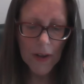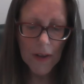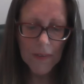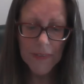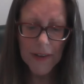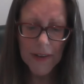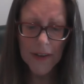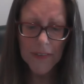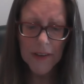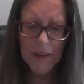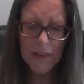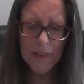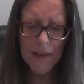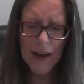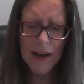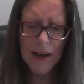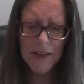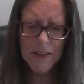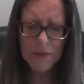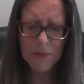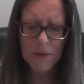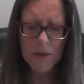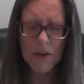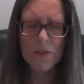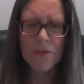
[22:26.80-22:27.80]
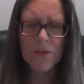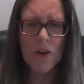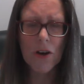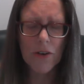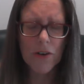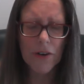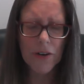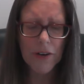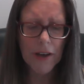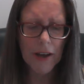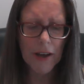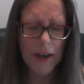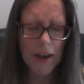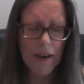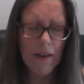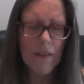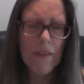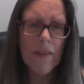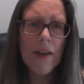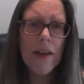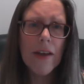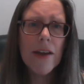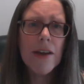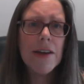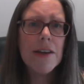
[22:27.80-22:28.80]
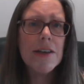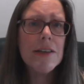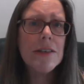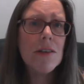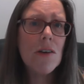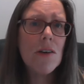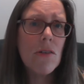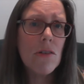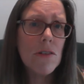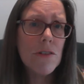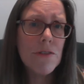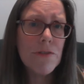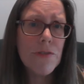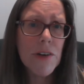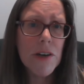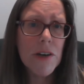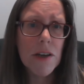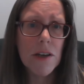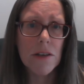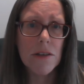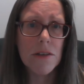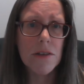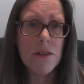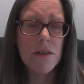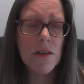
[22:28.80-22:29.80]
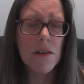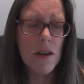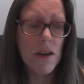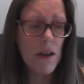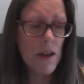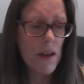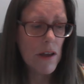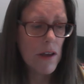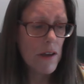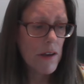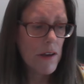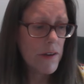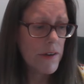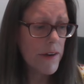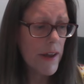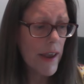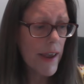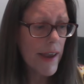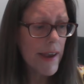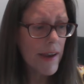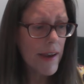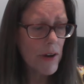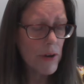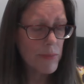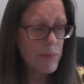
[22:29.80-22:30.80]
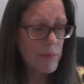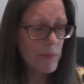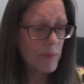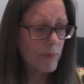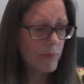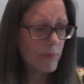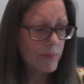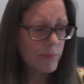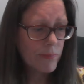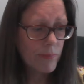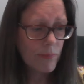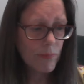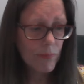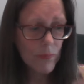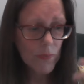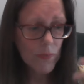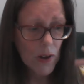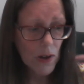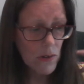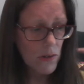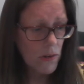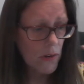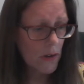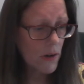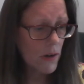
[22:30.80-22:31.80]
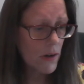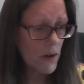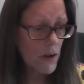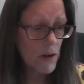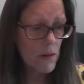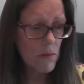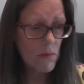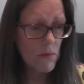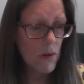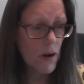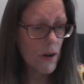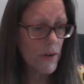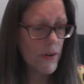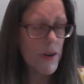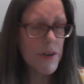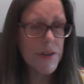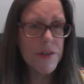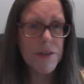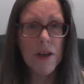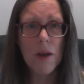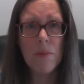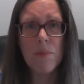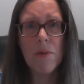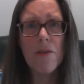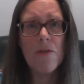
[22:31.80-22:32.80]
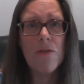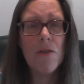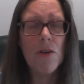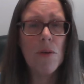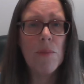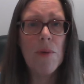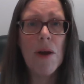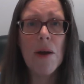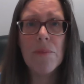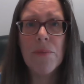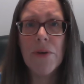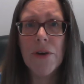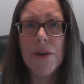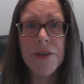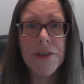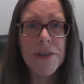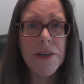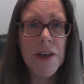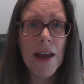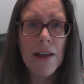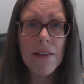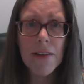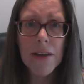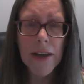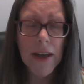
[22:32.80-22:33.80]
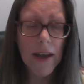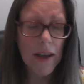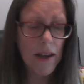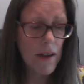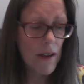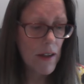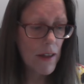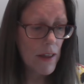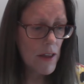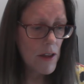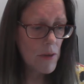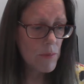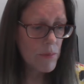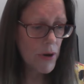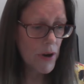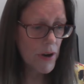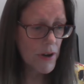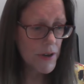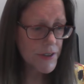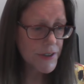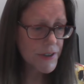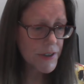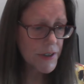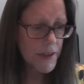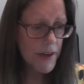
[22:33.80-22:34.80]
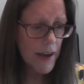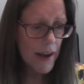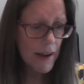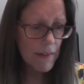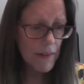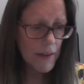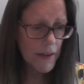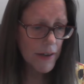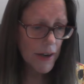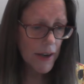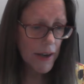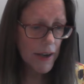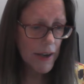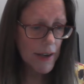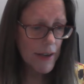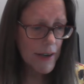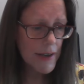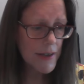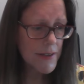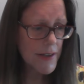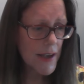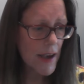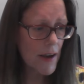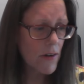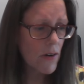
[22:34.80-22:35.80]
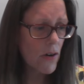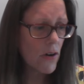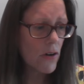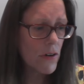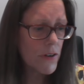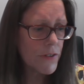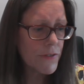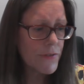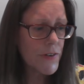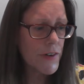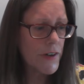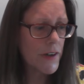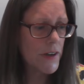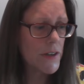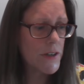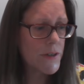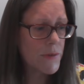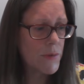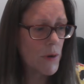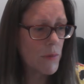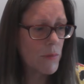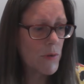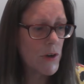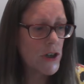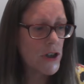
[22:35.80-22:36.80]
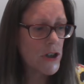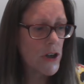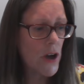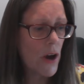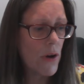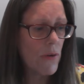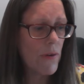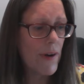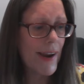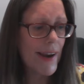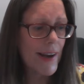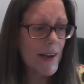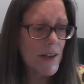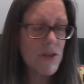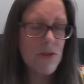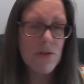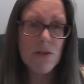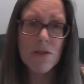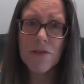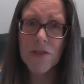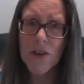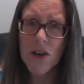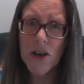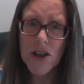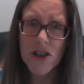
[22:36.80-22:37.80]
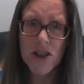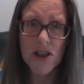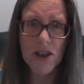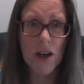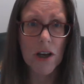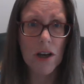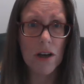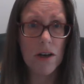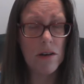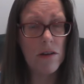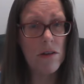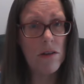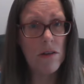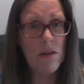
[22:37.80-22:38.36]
Now, the last one I've got on here is confidence. Now, look at what I said before about personality. Personality is our confidence when we show extroversion.